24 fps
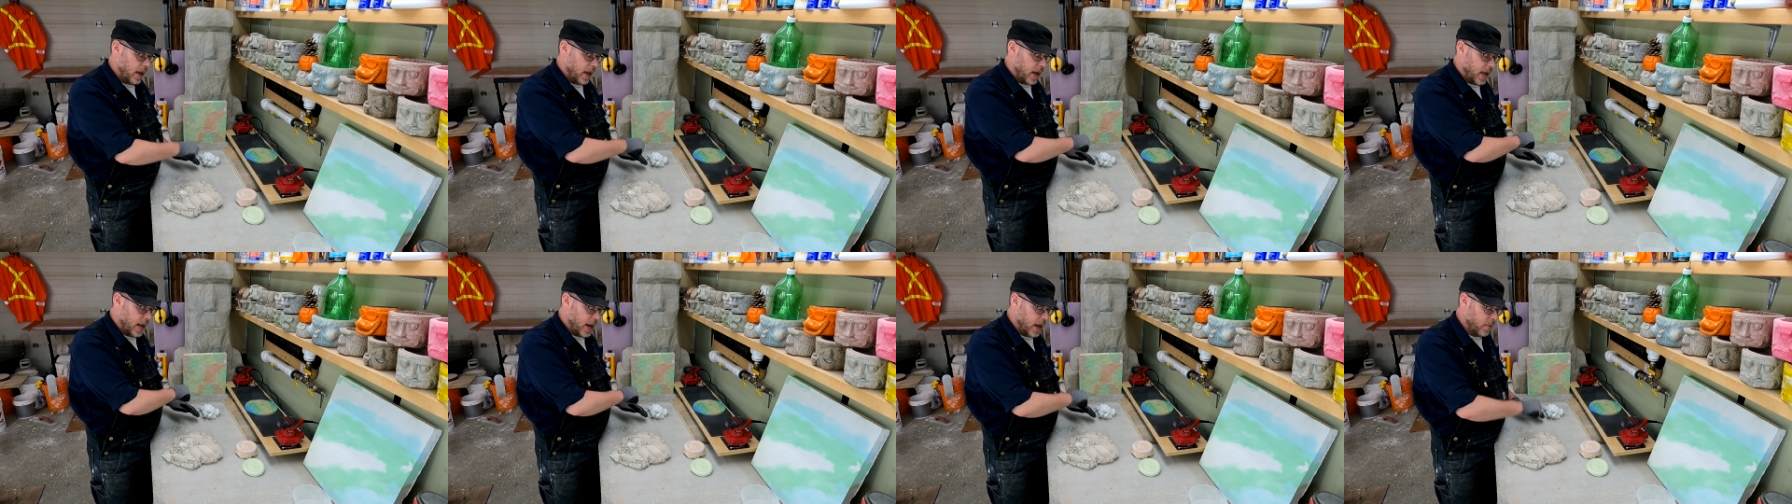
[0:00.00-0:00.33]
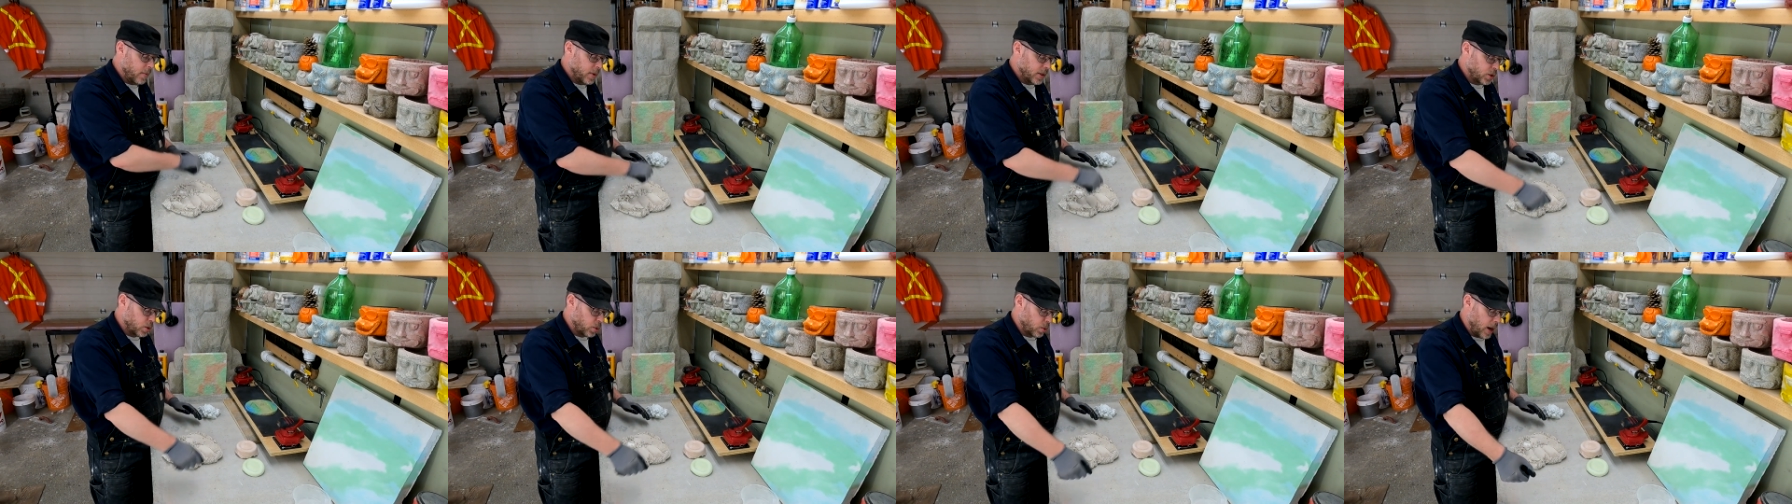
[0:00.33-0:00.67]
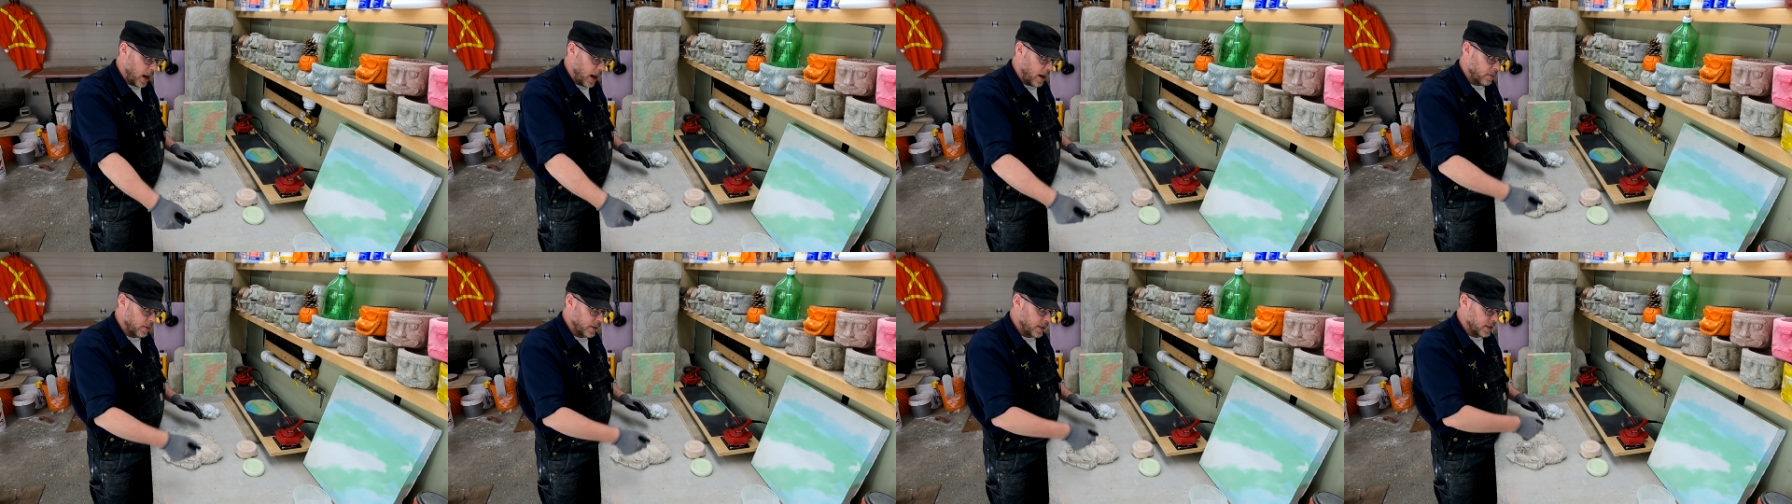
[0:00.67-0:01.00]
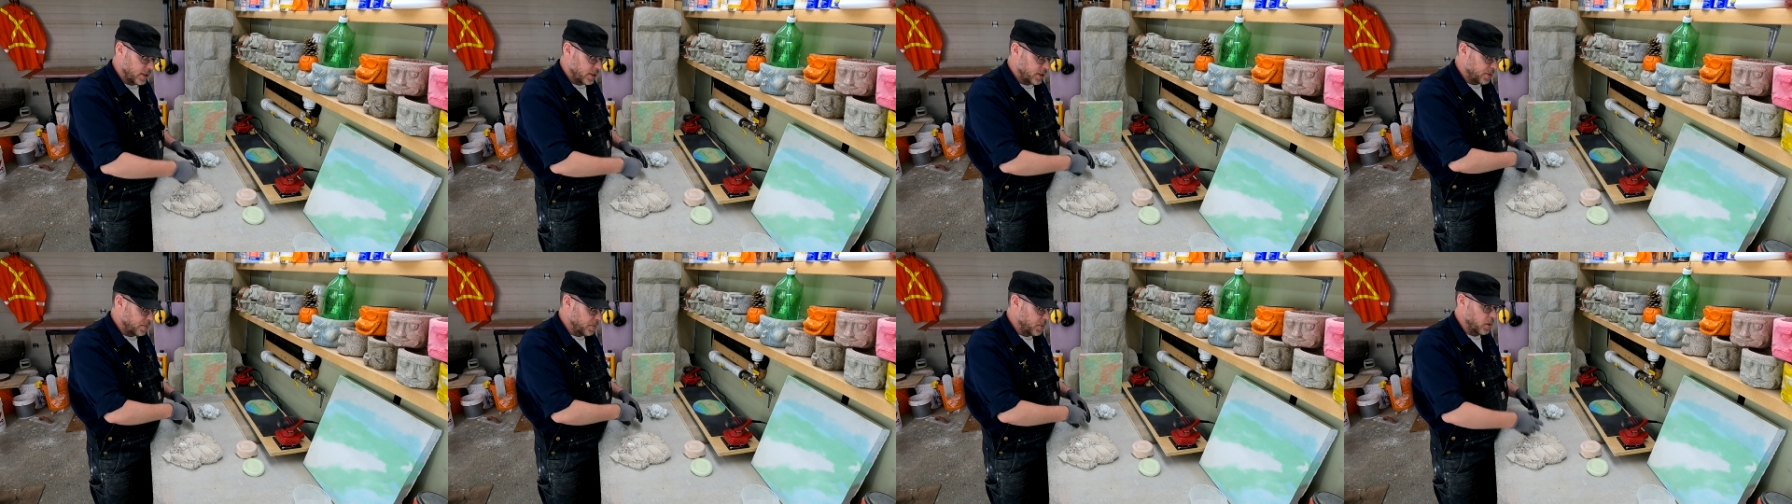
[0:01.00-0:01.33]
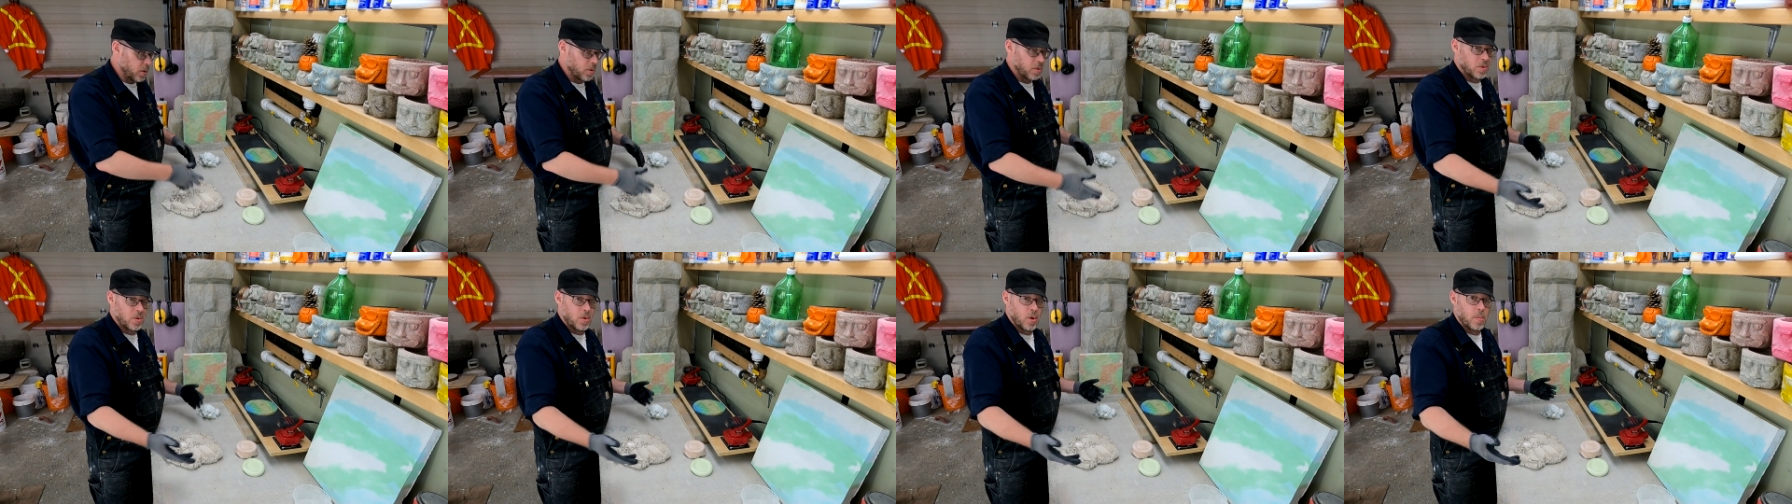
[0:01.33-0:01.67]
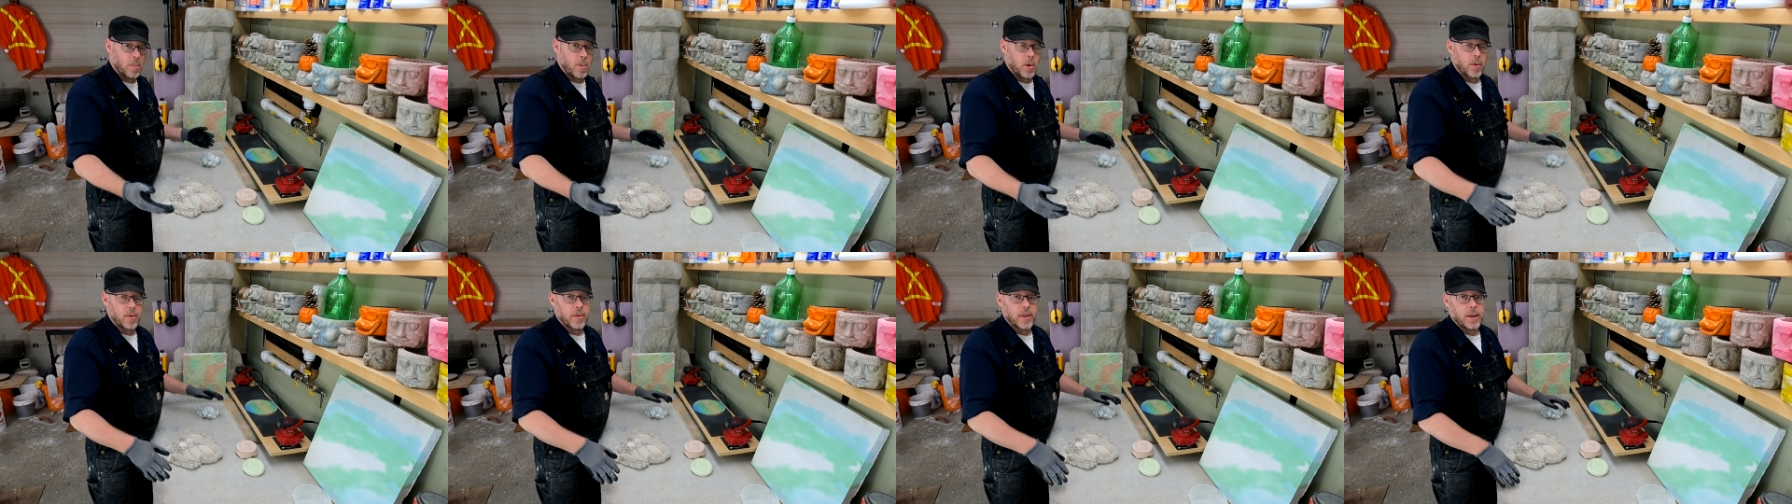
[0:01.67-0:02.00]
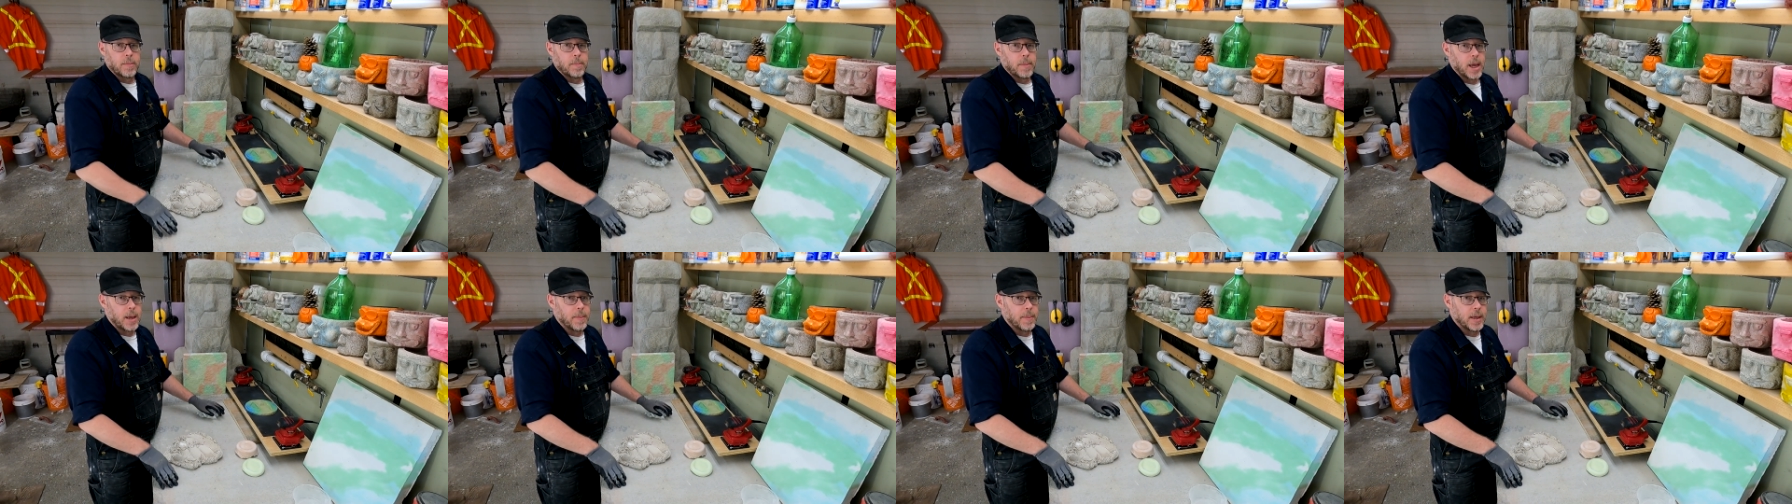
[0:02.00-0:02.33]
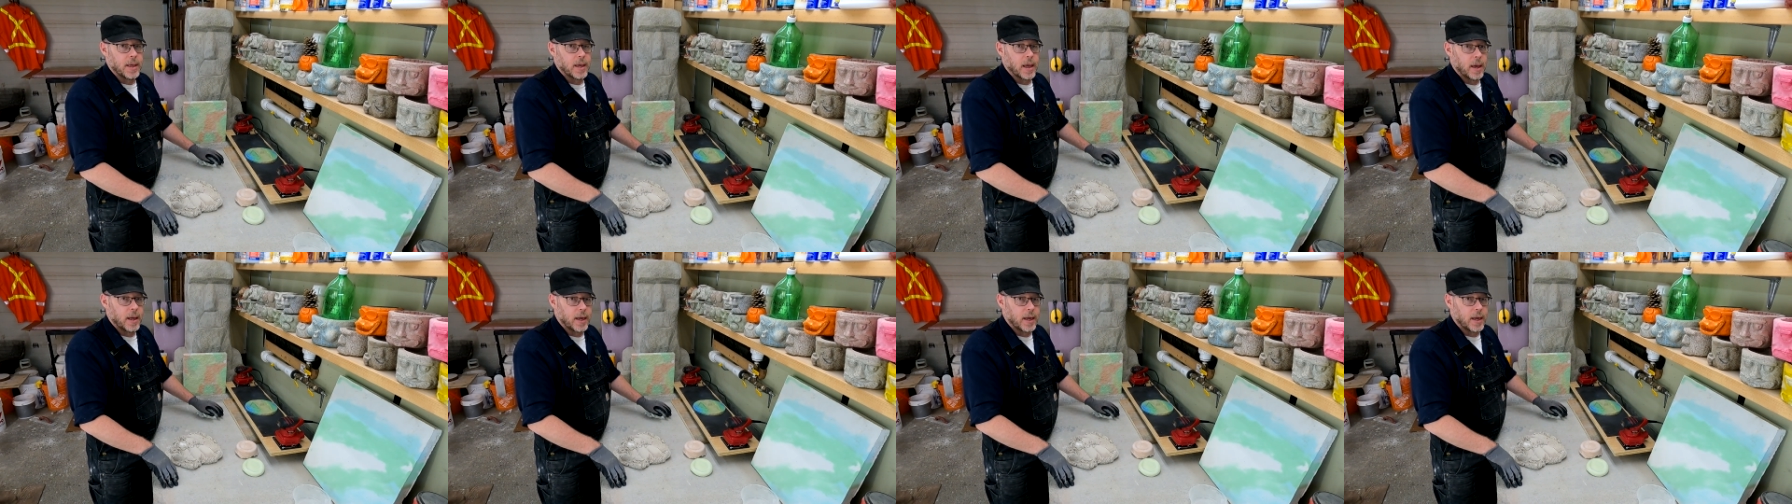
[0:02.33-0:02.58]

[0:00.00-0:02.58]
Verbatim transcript: And I would trowel it smooth, no more than maybe